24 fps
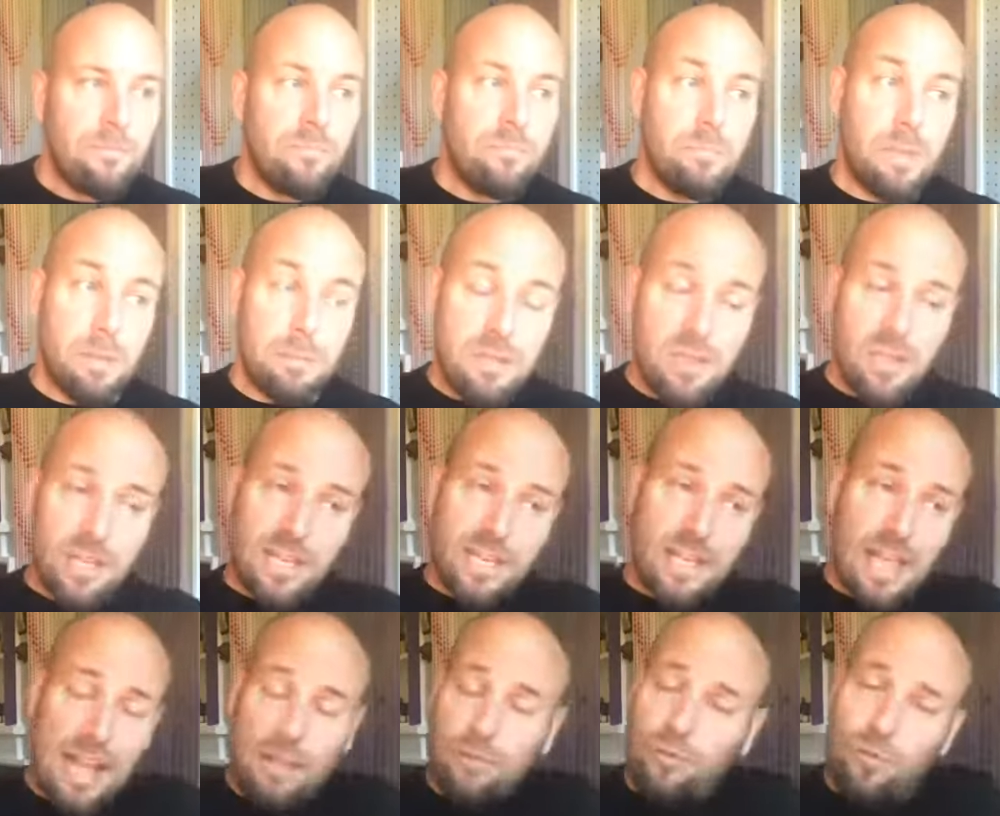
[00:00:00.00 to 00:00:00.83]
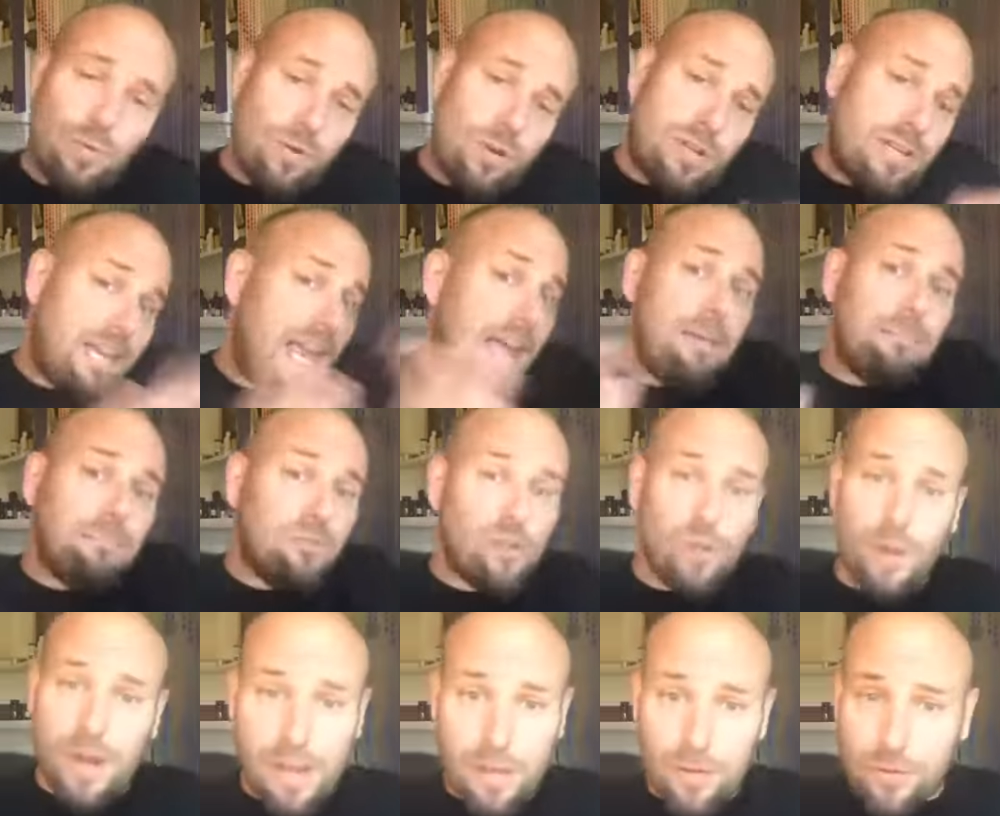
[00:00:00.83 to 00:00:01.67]
maybe the actual
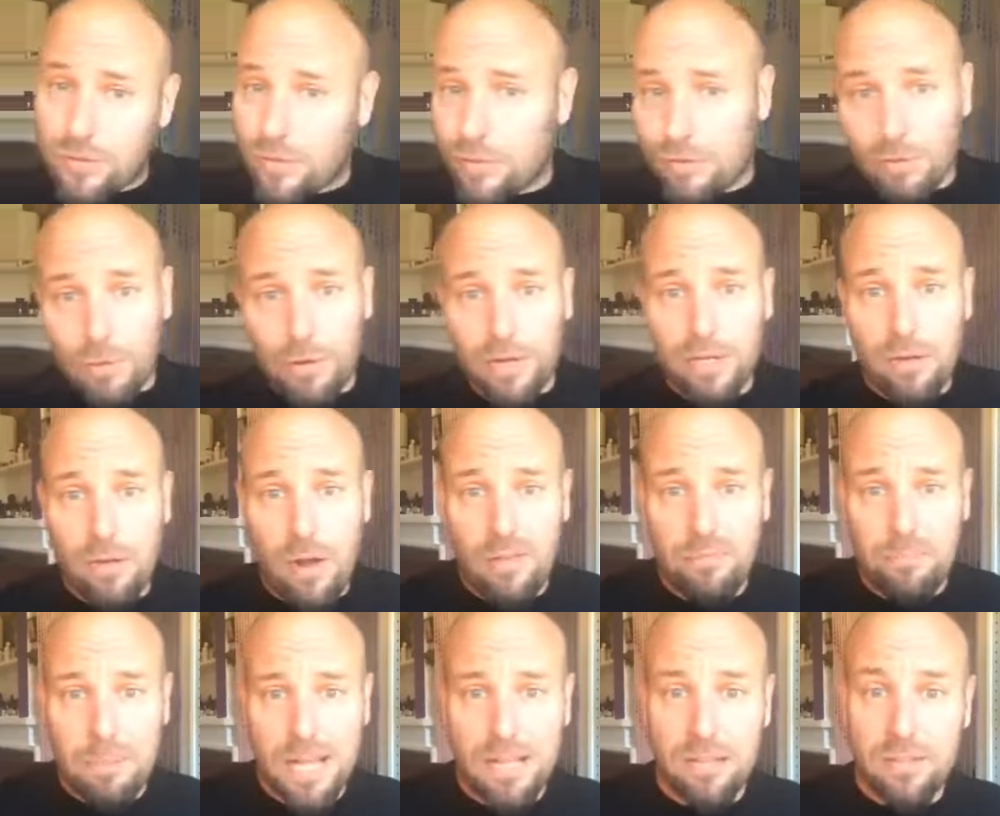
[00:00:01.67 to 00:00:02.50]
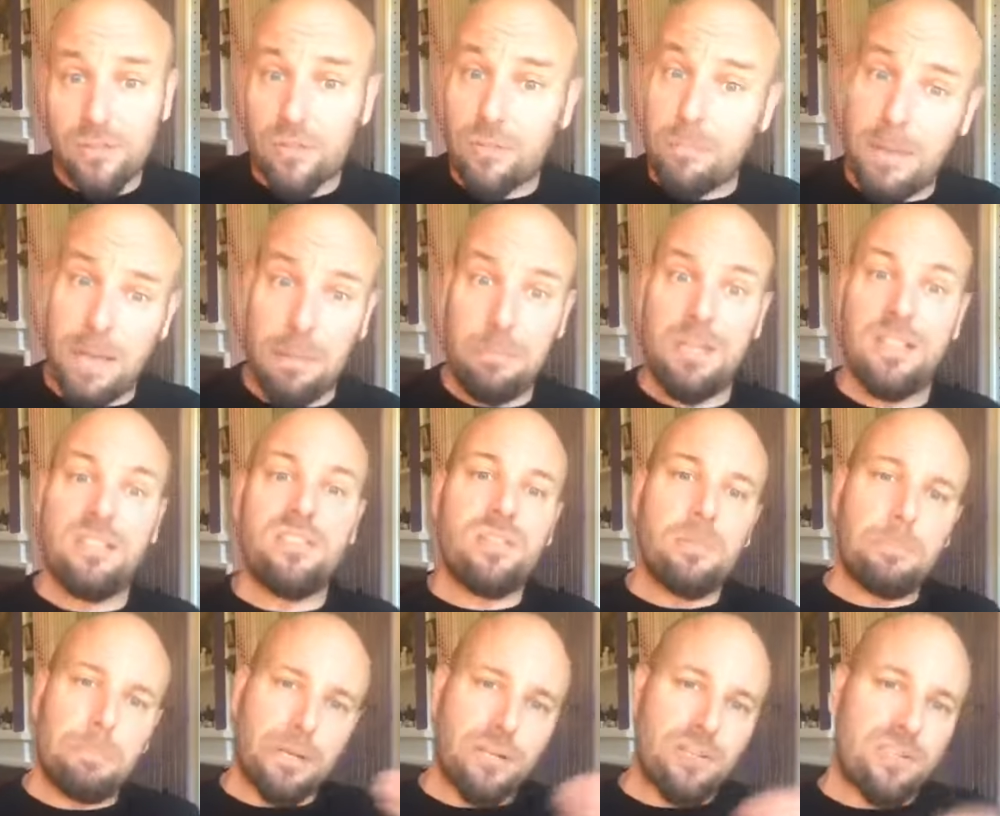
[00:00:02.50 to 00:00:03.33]
chemtrails are throwing you off balance, or maybe it's
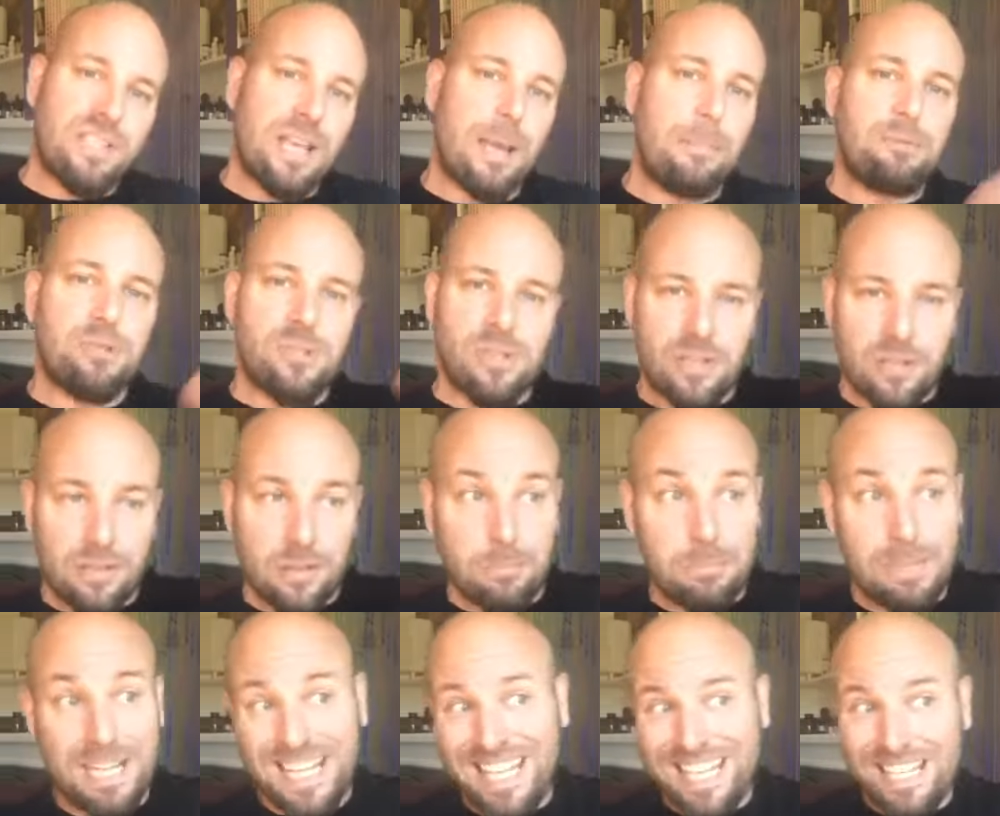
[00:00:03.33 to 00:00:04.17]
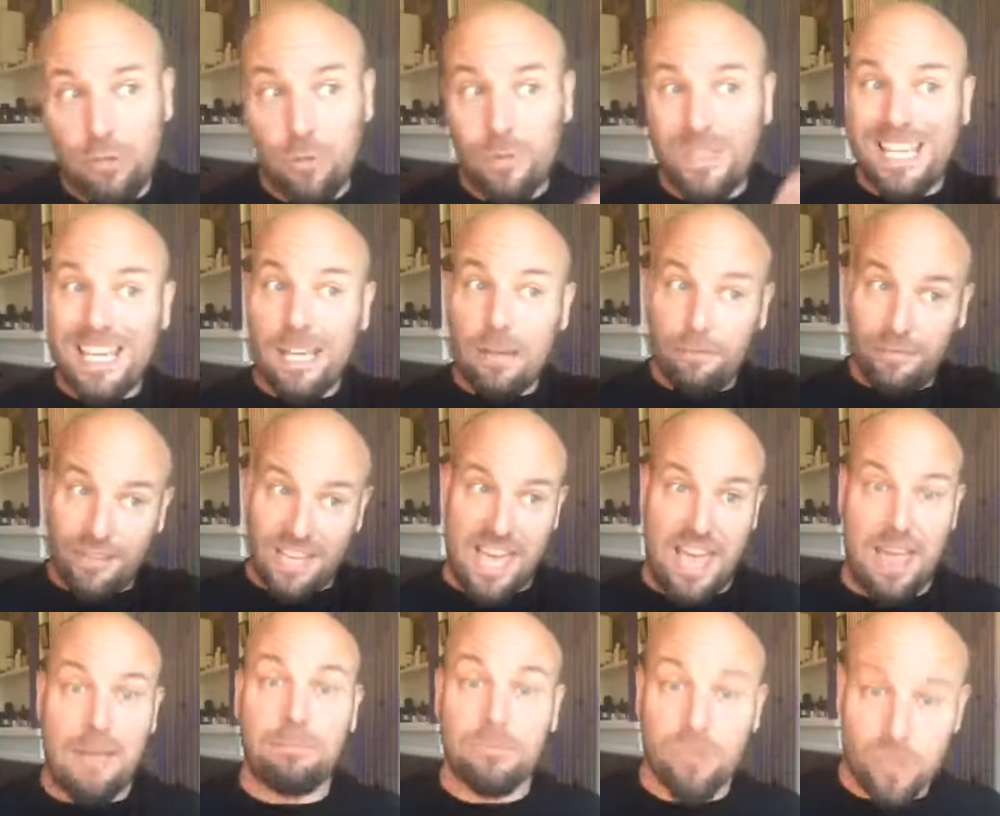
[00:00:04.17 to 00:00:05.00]
the perception and the meaning you give
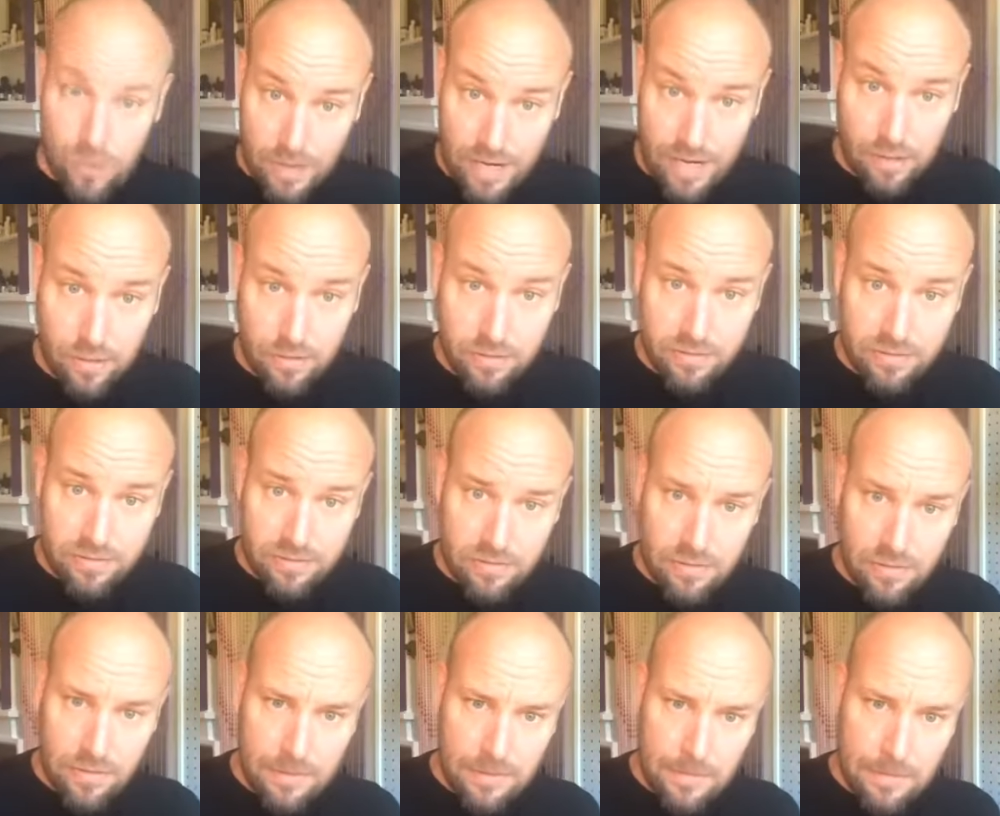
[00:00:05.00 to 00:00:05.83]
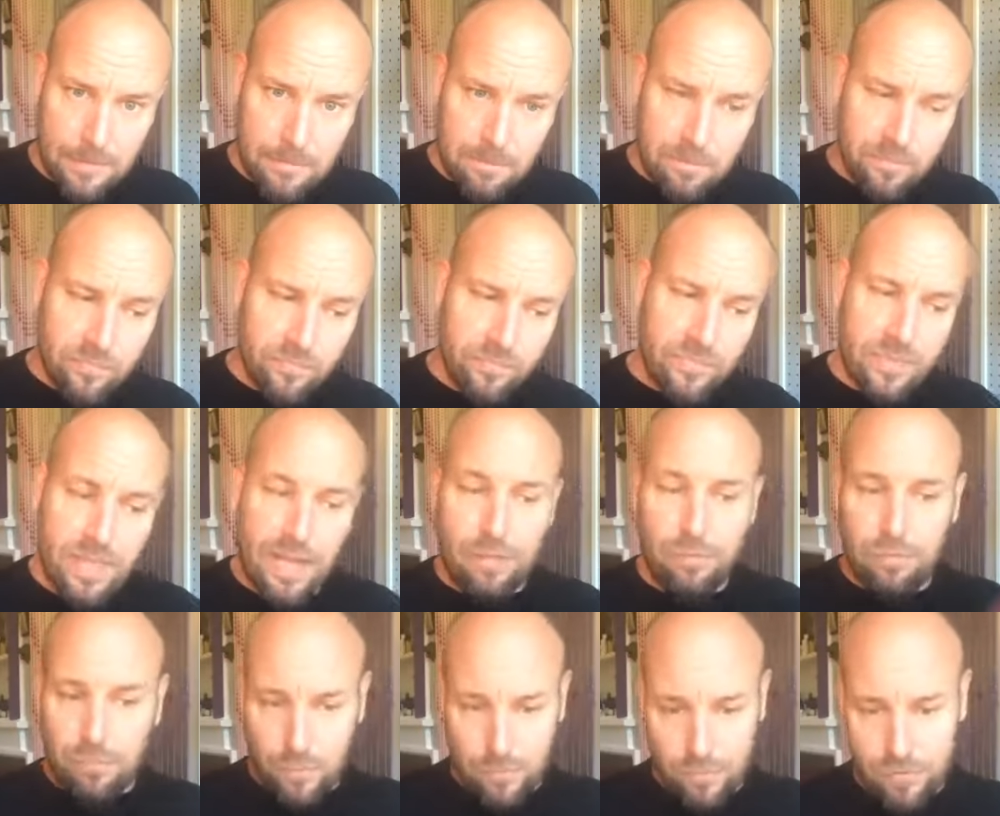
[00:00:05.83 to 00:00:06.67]
chemtrails
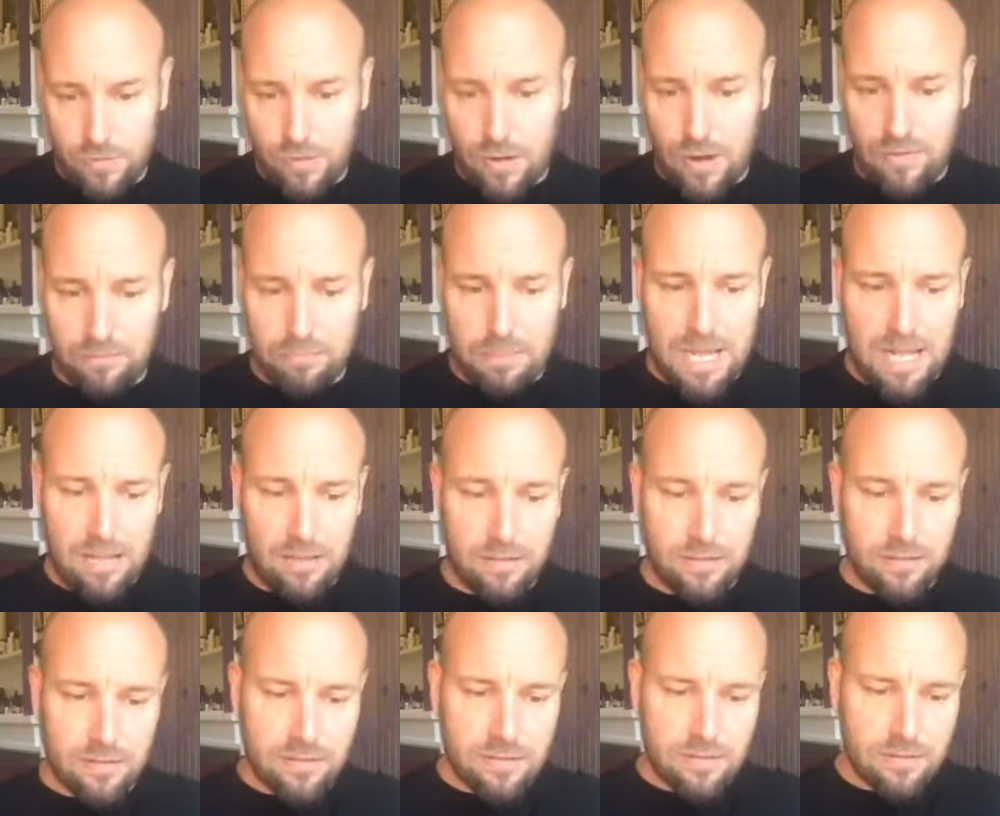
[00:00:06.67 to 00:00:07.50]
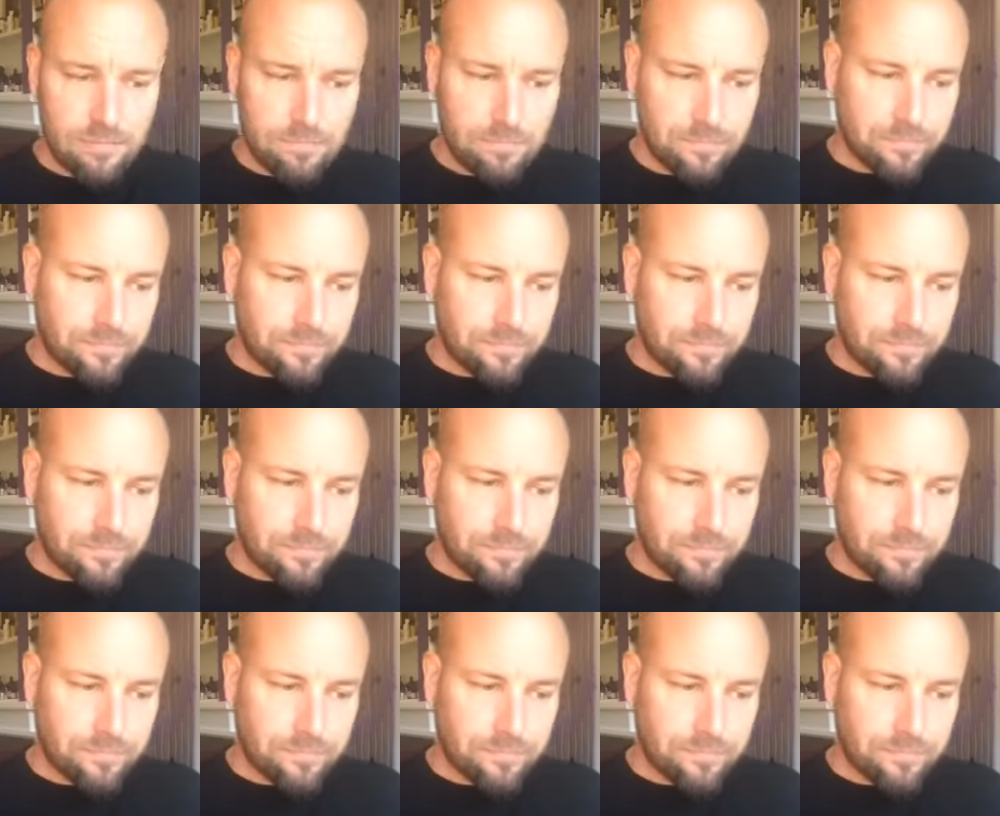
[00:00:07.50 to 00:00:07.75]
that throws you off balance.